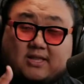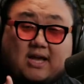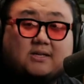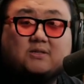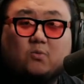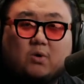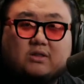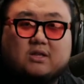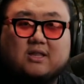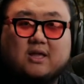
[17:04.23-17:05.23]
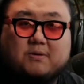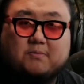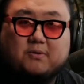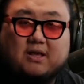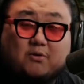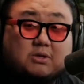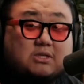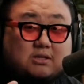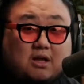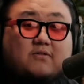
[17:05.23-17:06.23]
that is the one thing that people have
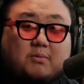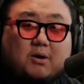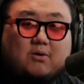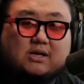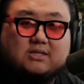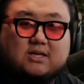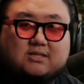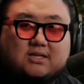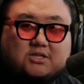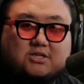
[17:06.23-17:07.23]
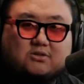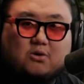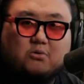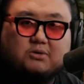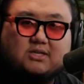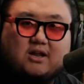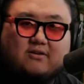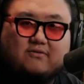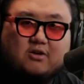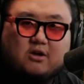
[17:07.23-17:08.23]
always loved about HWASA, is that she has always
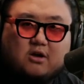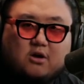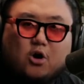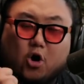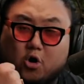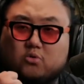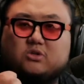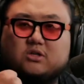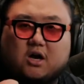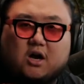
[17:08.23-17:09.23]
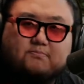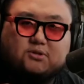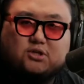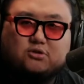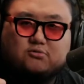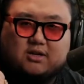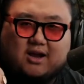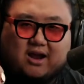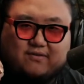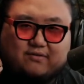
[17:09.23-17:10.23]
kind of owned up to
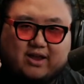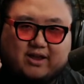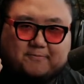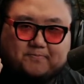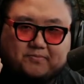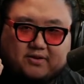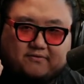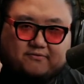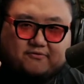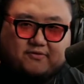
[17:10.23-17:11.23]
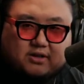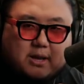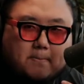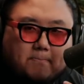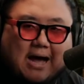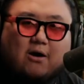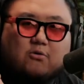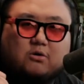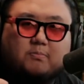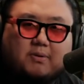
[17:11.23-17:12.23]
and kind of like felt
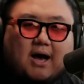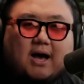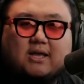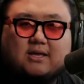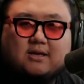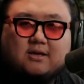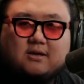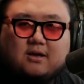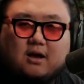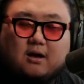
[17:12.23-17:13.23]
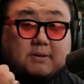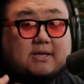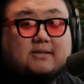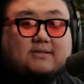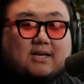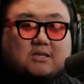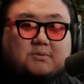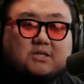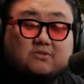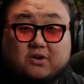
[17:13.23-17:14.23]
empowered by being
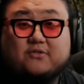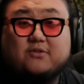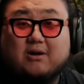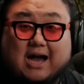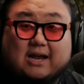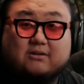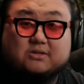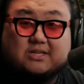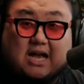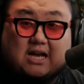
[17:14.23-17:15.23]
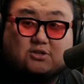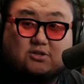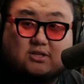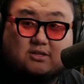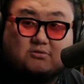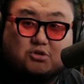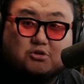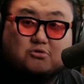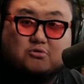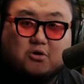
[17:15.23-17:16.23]
sexy, because very few idols actually
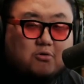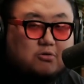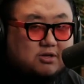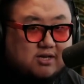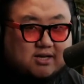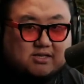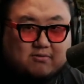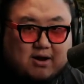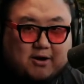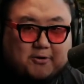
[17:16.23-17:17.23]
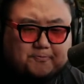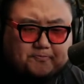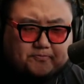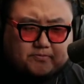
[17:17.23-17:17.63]
do go the sexy route